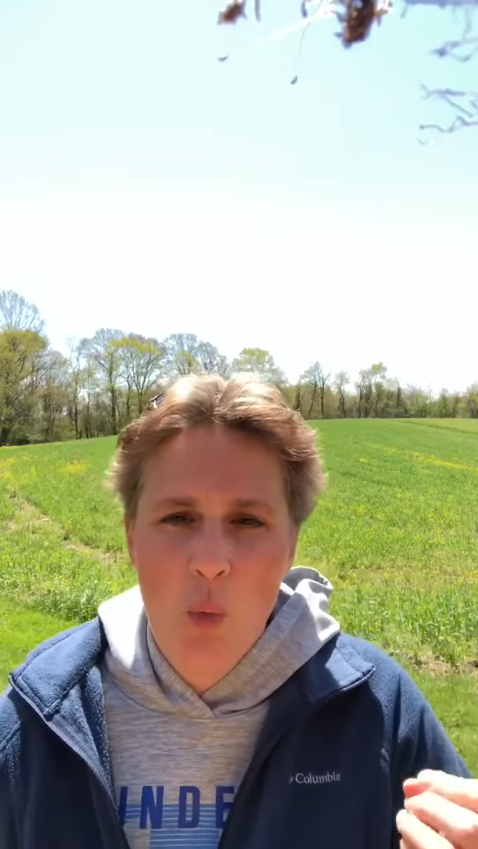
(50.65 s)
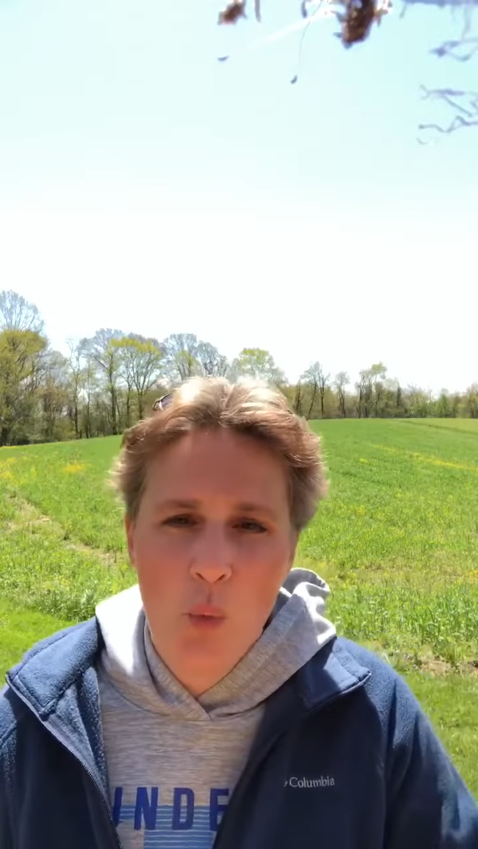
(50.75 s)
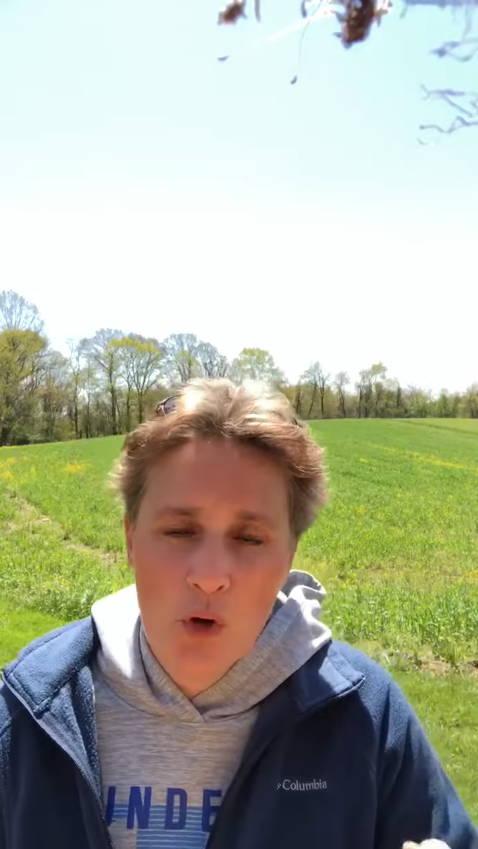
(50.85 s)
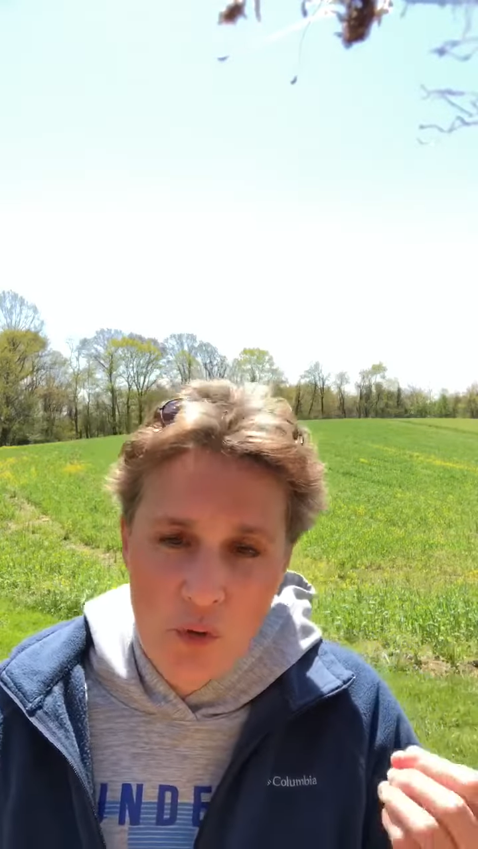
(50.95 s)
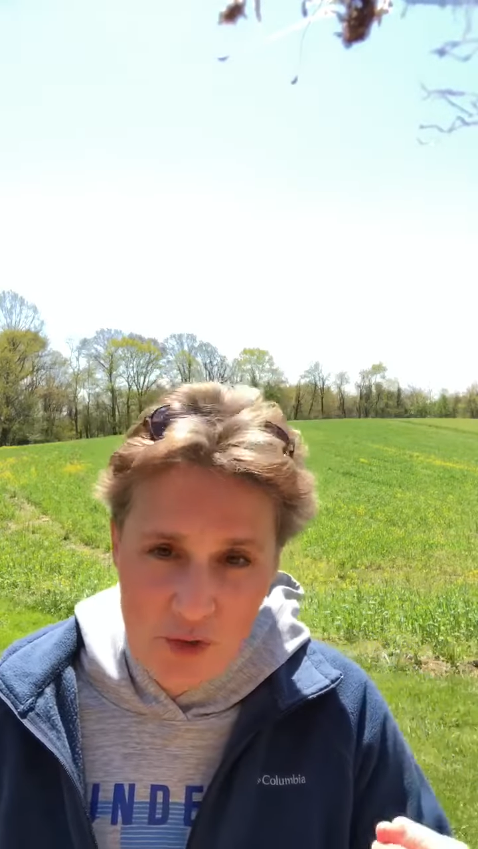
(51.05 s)

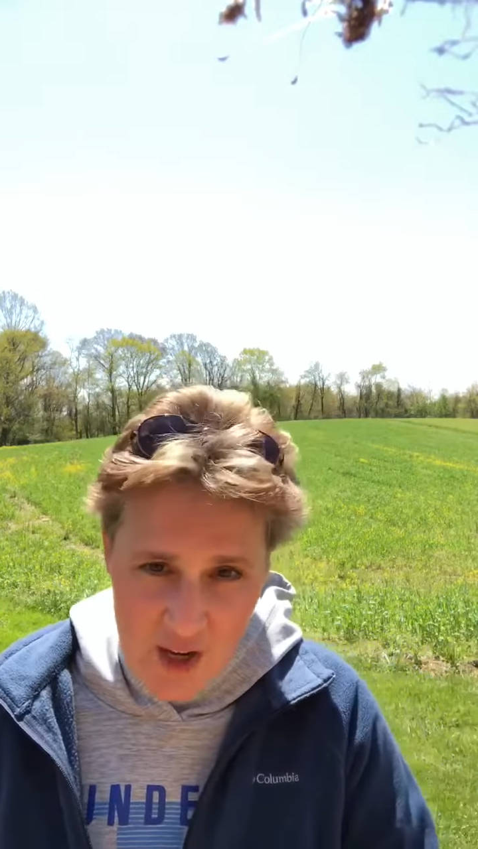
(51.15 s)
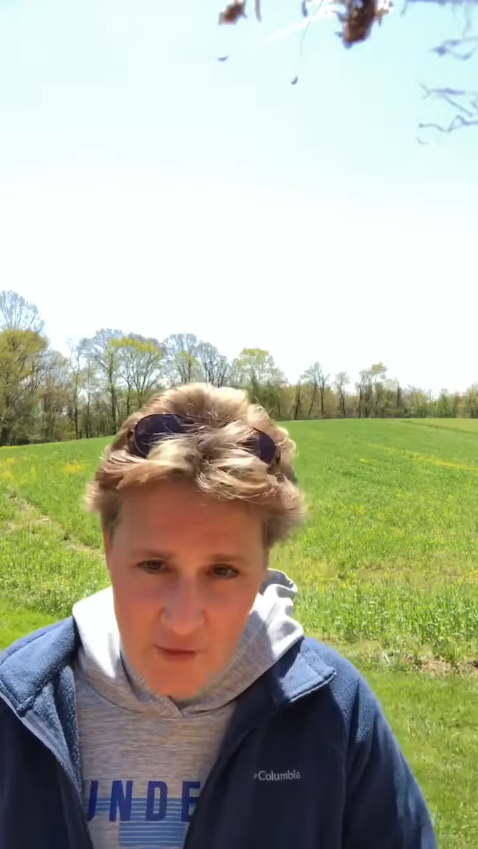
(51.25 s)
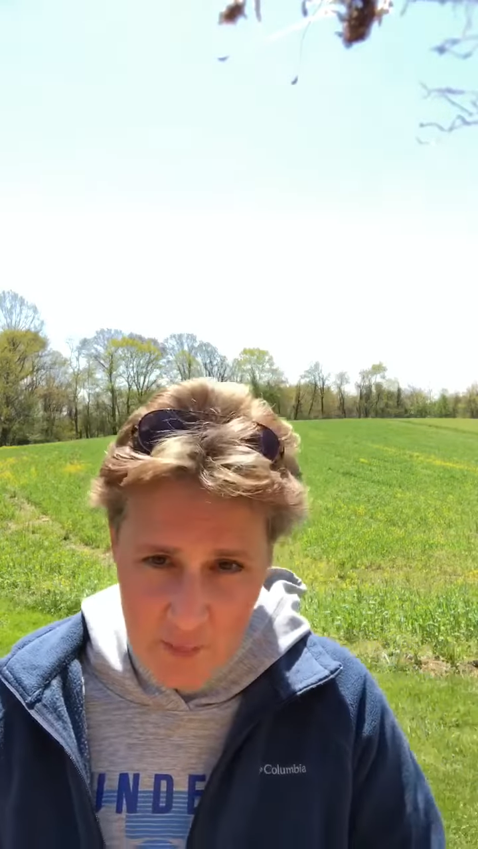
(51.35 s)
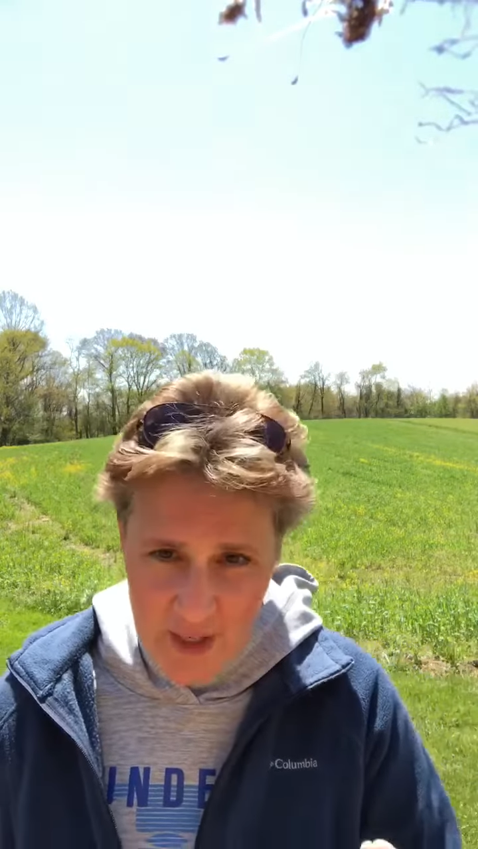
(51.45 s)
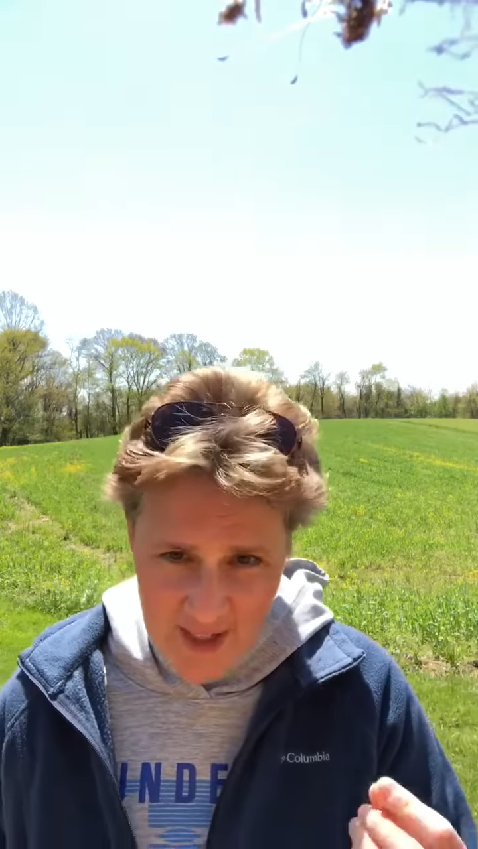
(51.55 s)
world
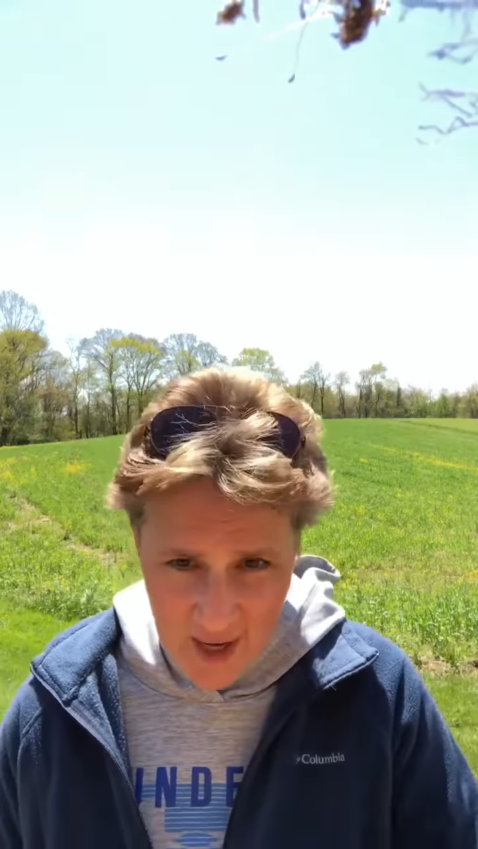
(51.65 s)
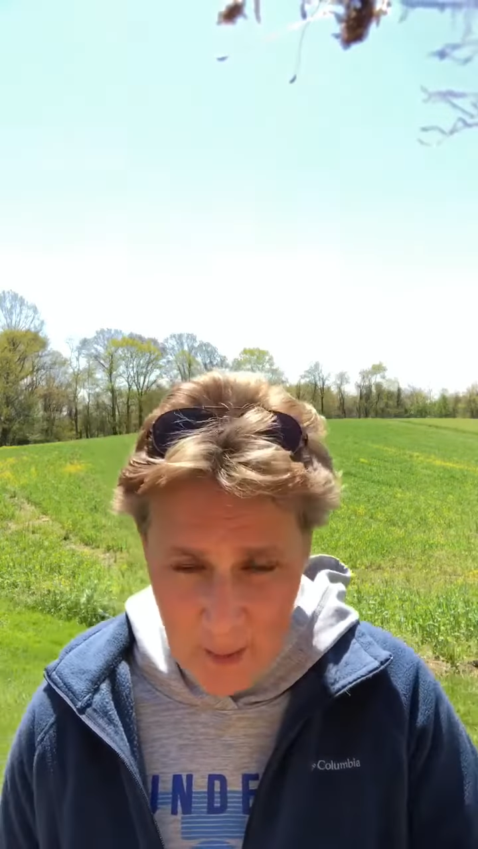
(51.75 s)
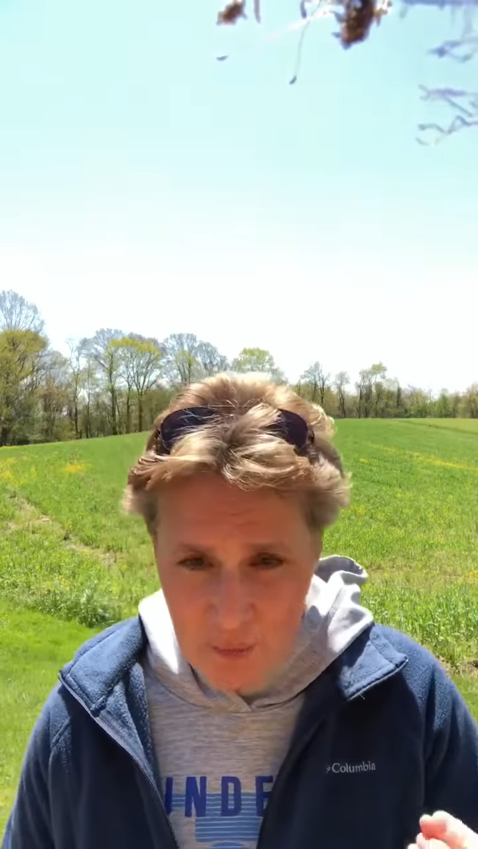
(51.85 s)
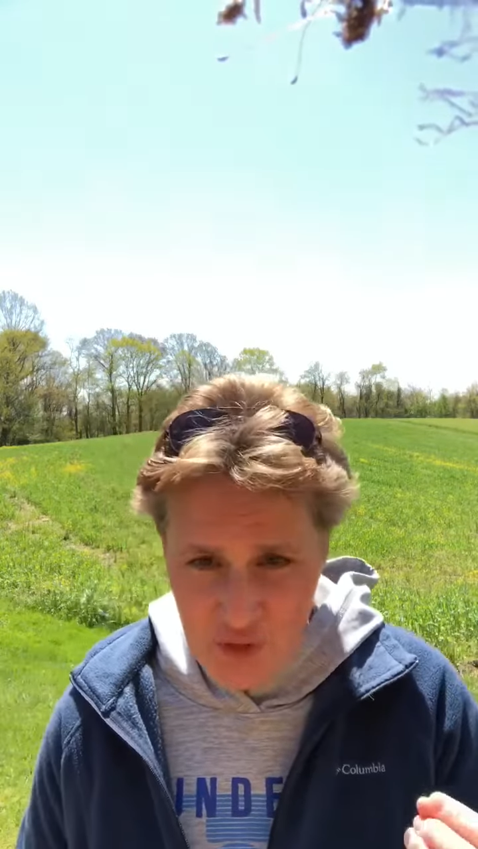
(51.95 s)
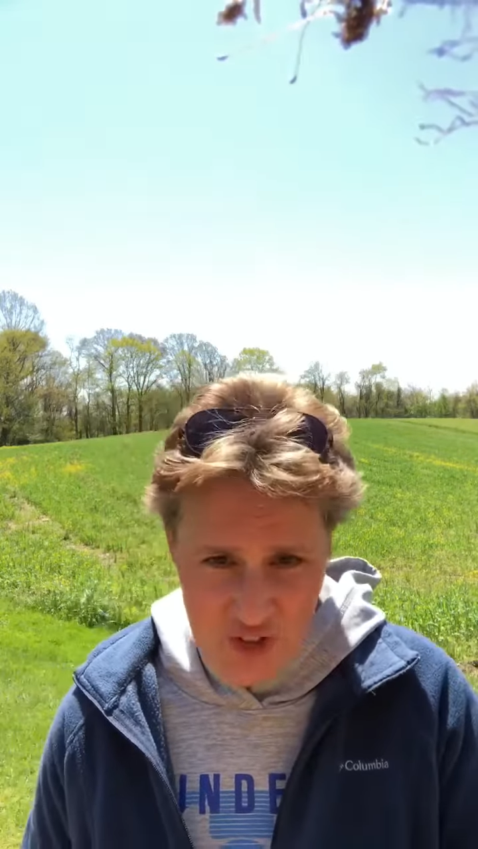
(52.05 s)
government
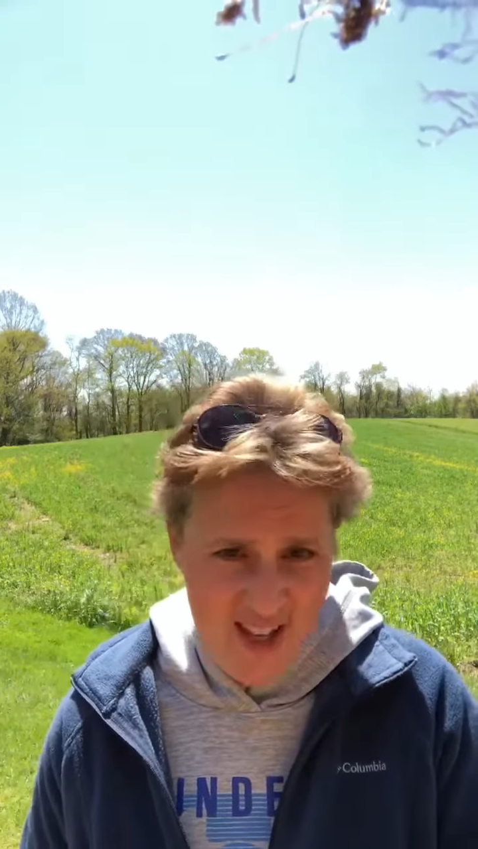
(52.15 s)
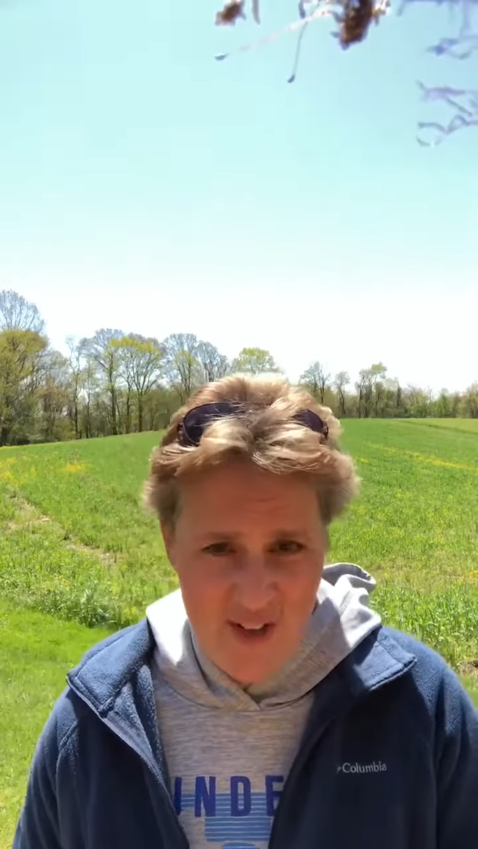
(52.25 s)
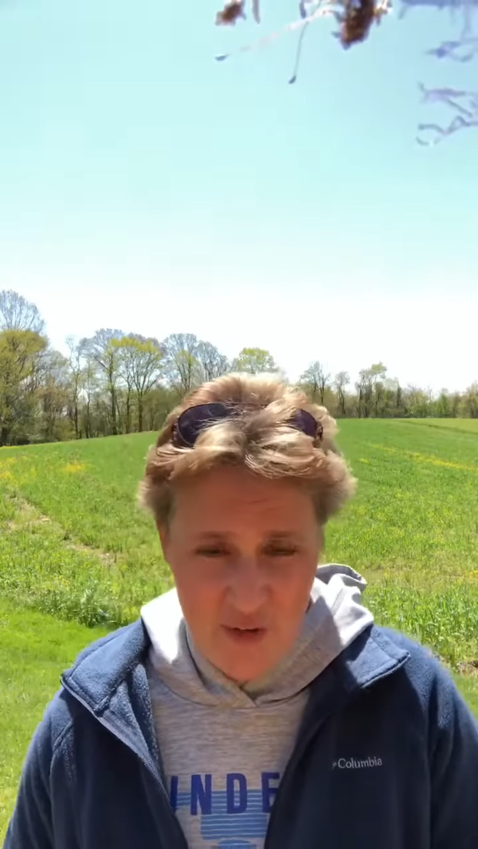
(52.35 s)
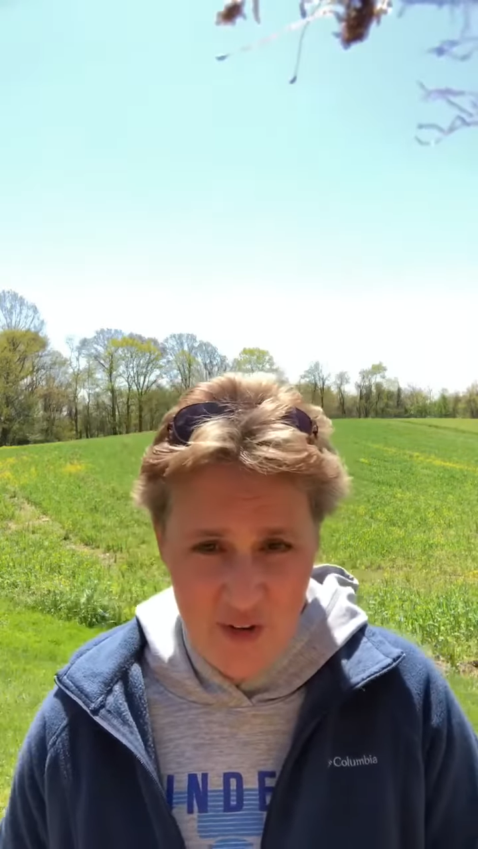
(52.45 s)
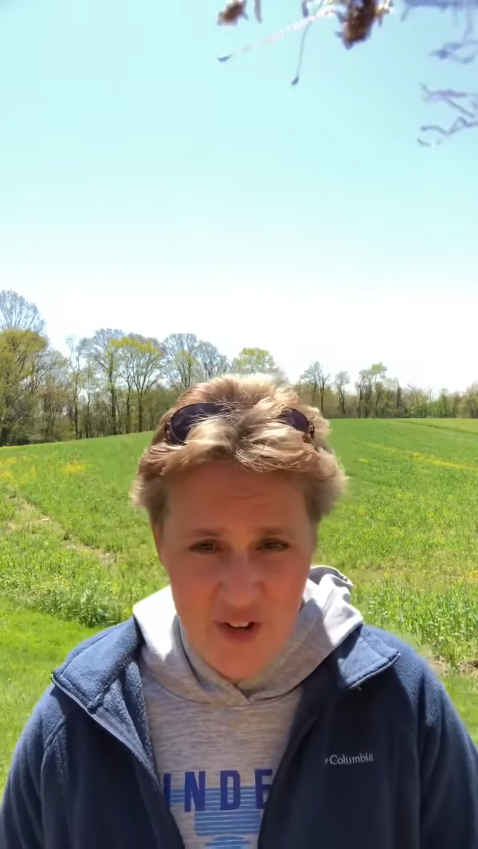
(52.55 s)
comes
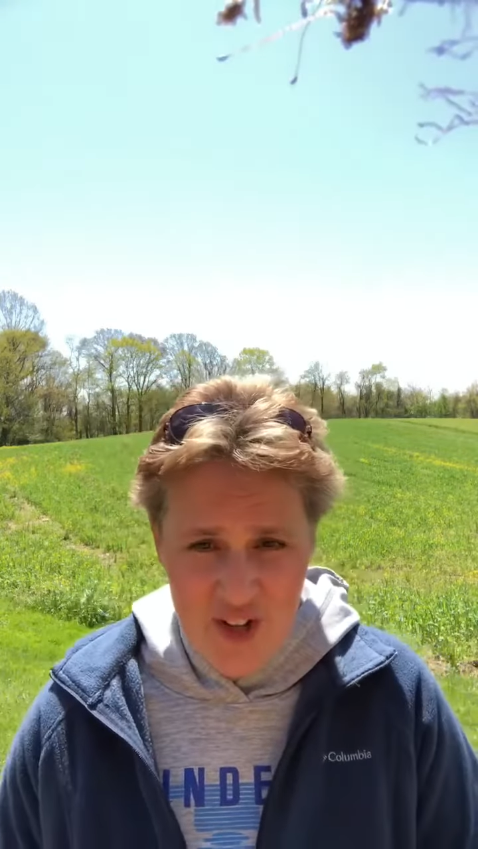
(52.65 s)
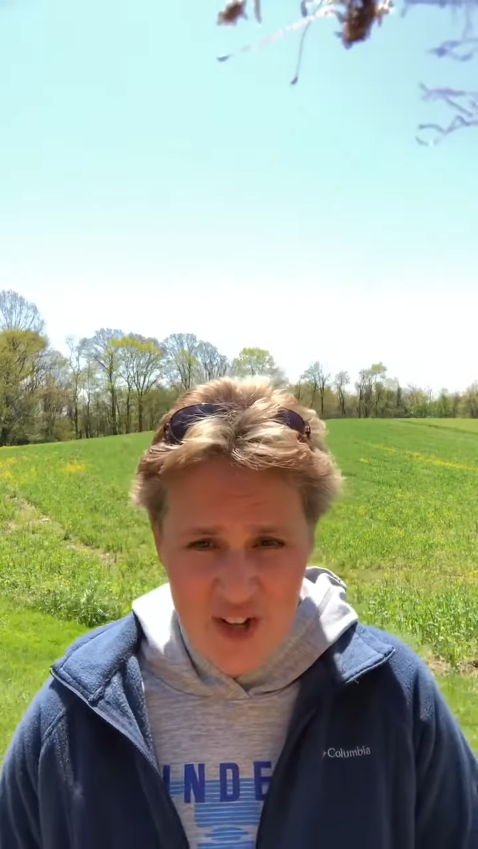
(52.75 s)
together